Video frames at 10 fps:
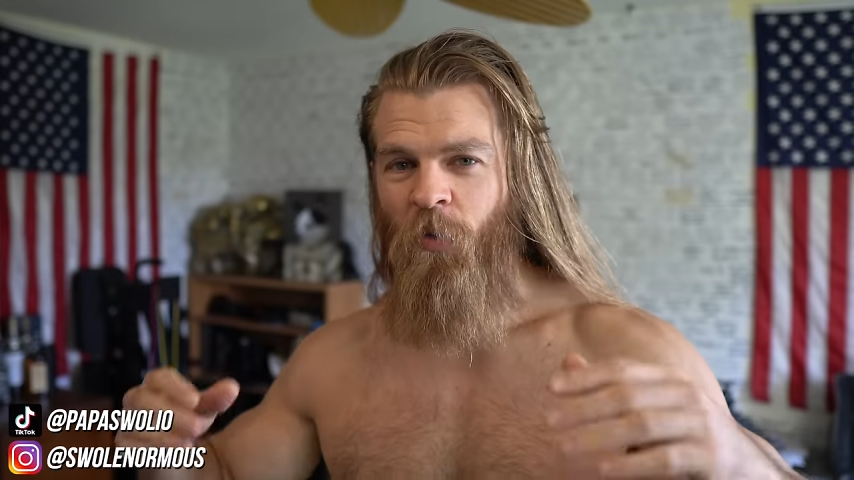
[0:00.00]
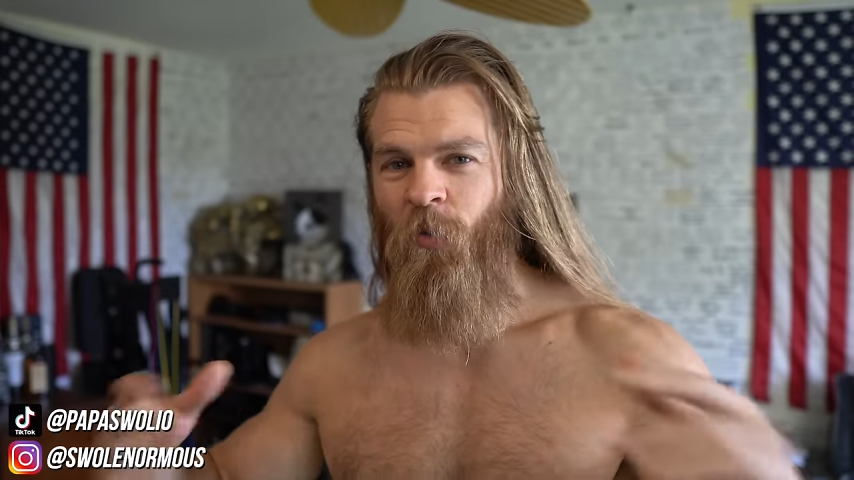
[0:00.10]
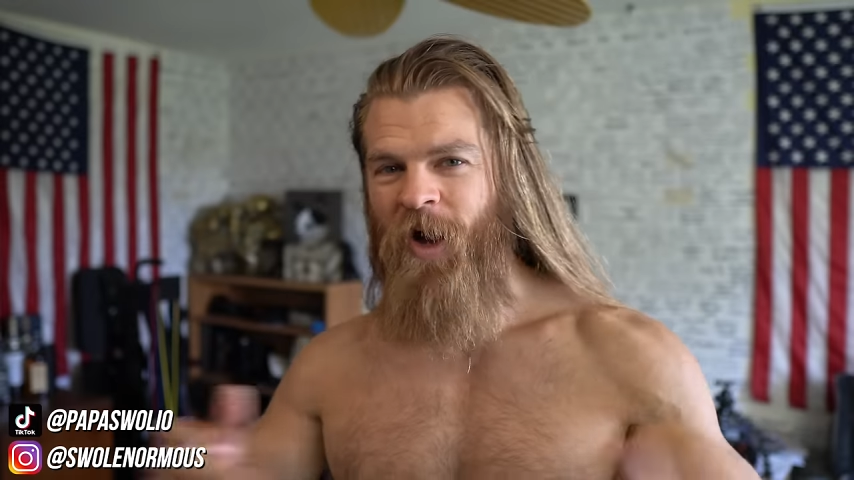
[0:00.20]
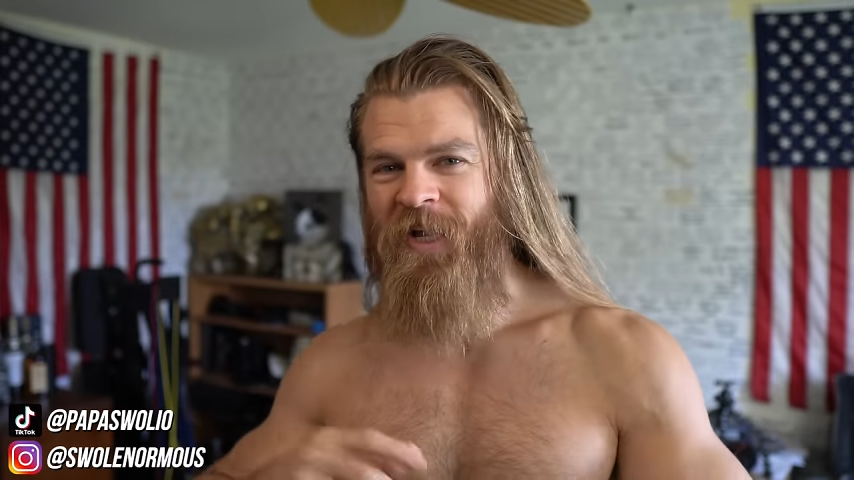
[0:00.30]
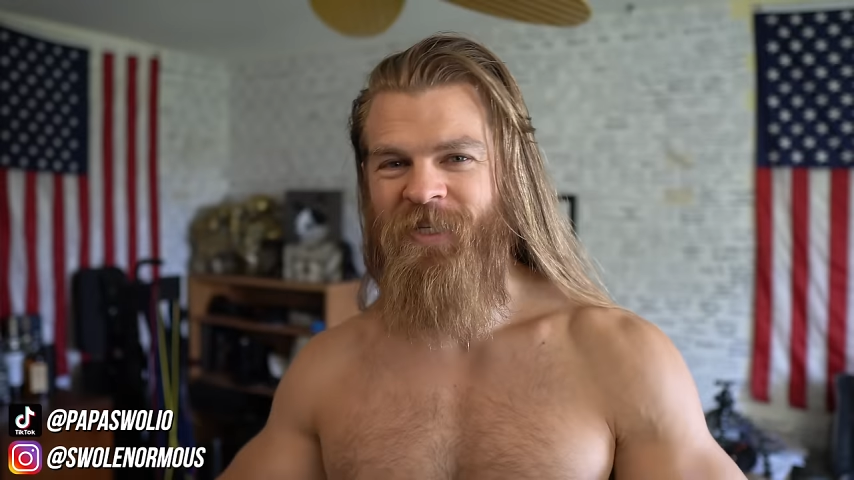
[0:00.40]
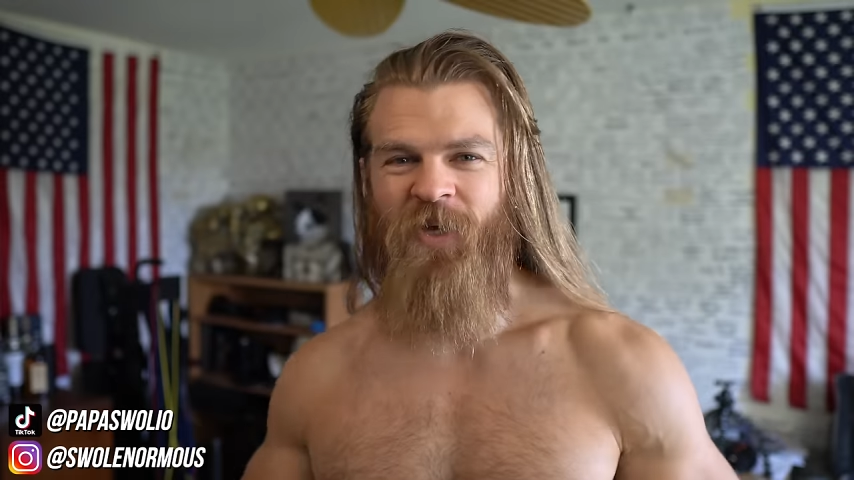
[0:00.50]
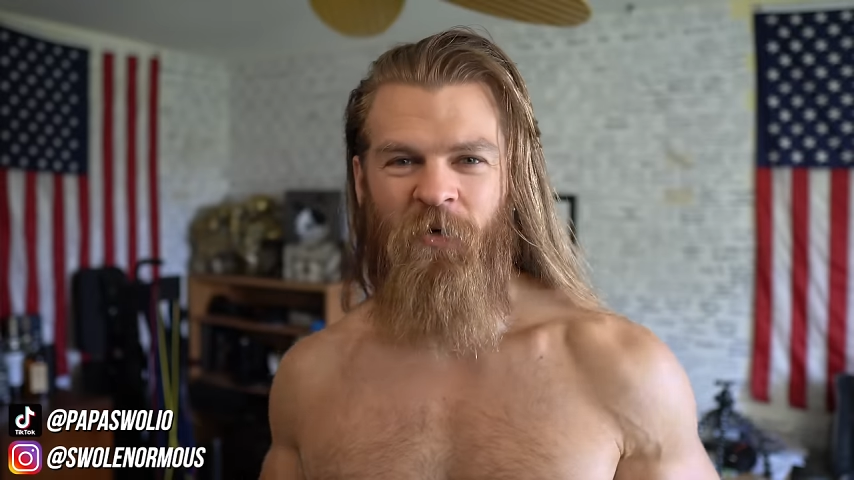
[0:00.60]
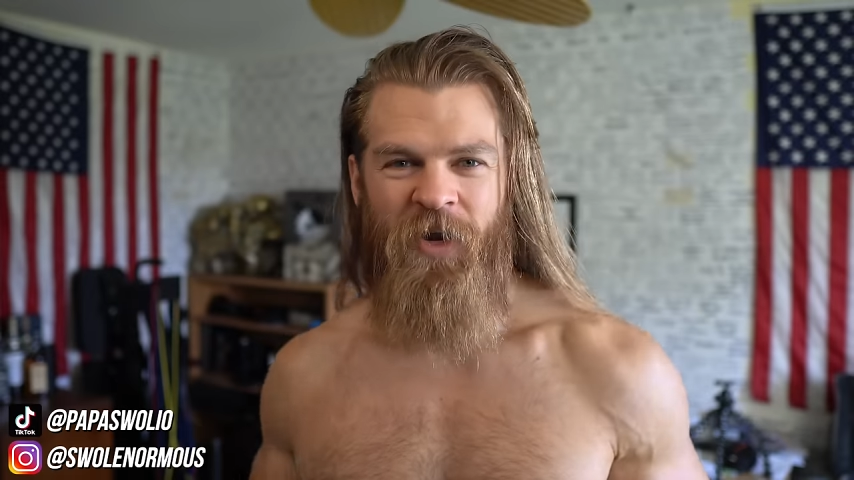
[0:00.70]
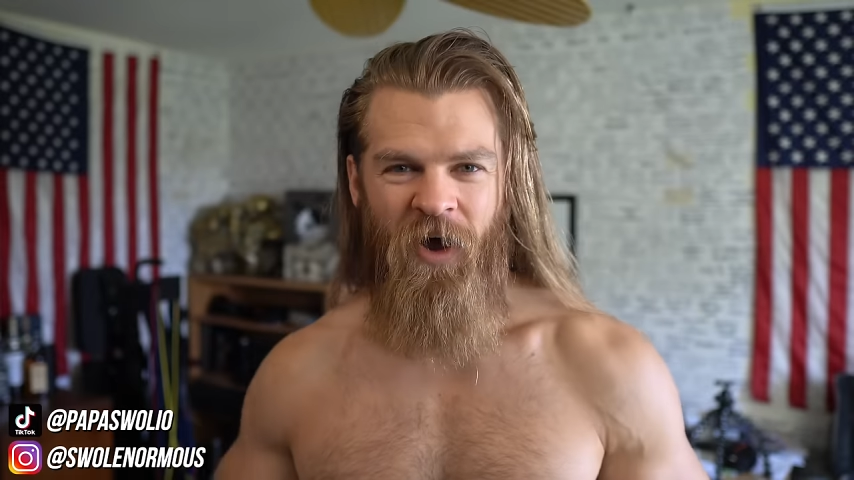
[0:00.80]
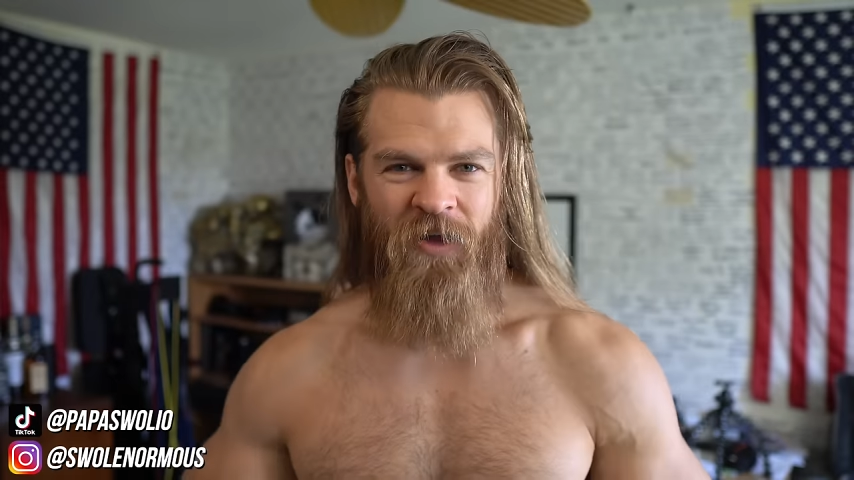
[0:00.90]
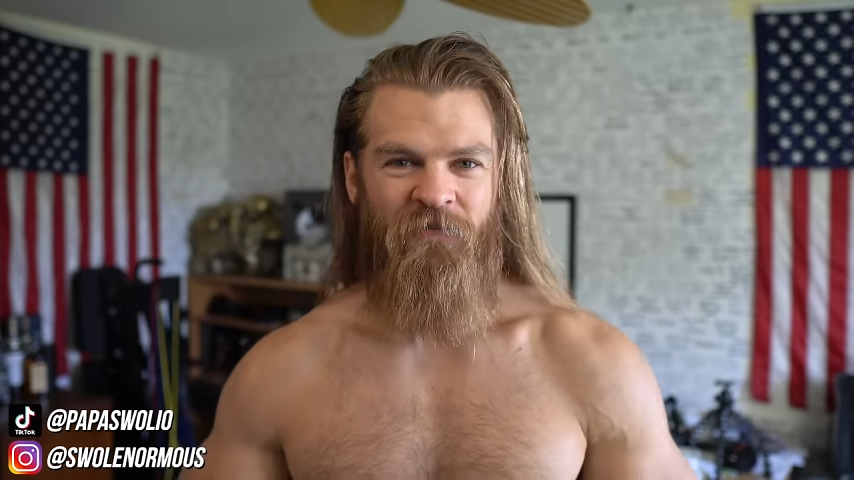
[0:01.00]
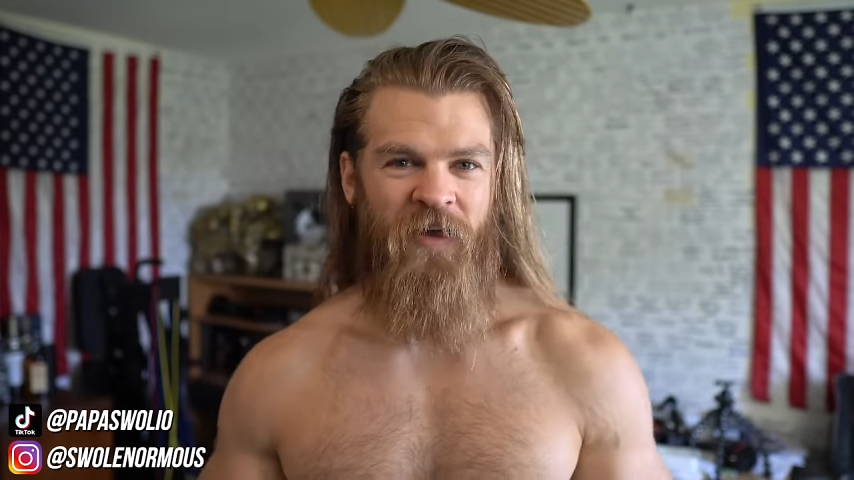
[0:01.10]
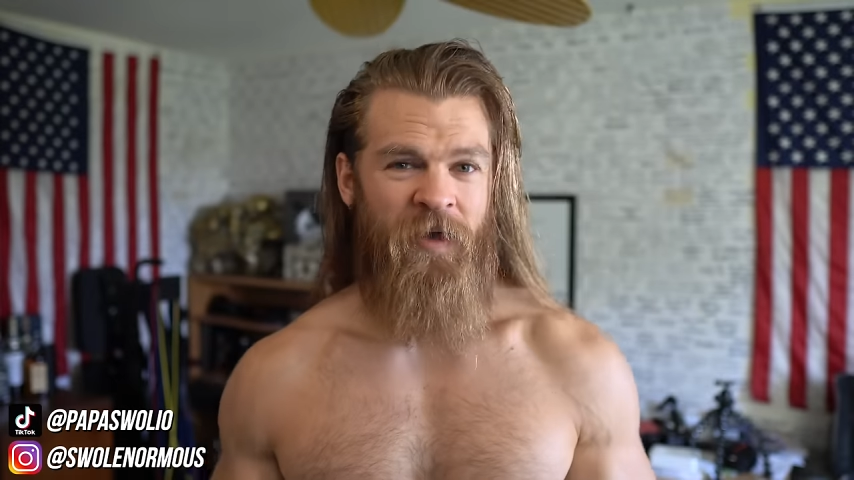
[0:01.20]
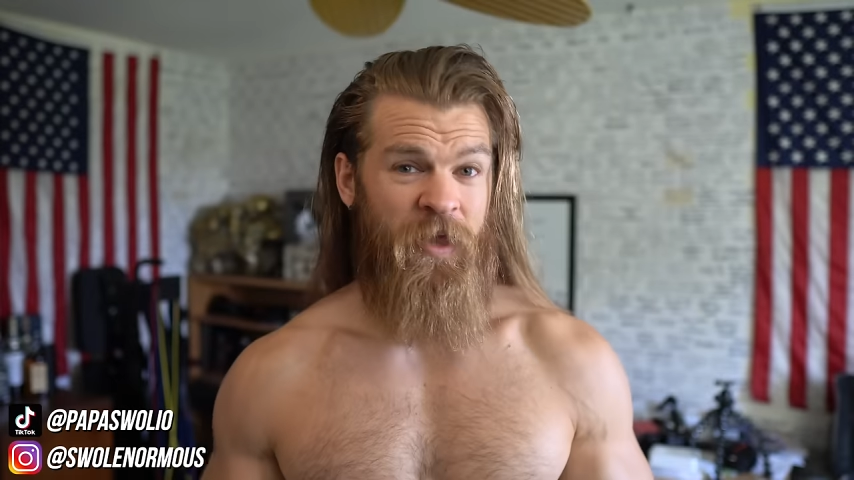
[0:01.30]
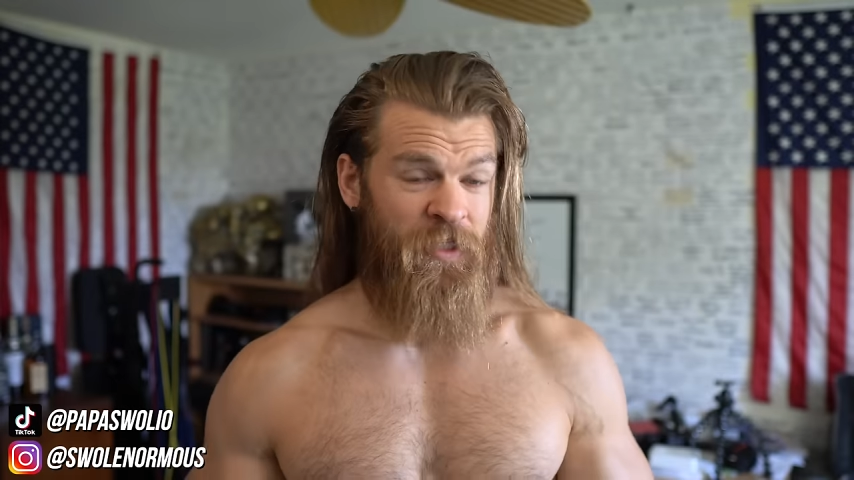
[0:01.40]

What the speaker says: What is going on, fam?